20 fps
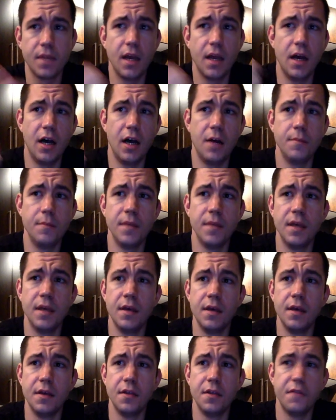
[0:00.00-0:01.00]
Um,
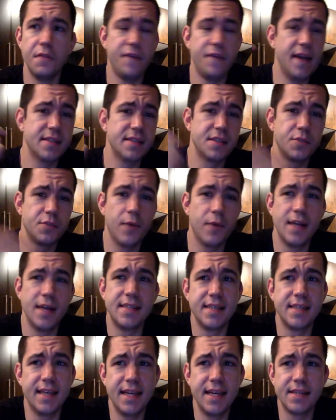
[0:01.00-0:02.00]
the fastest way
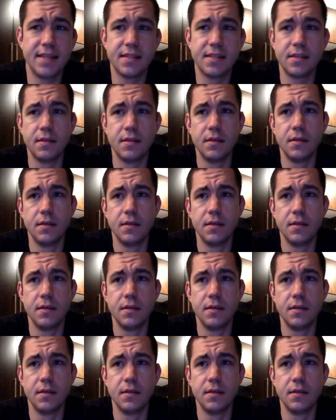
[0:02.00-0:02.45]
to get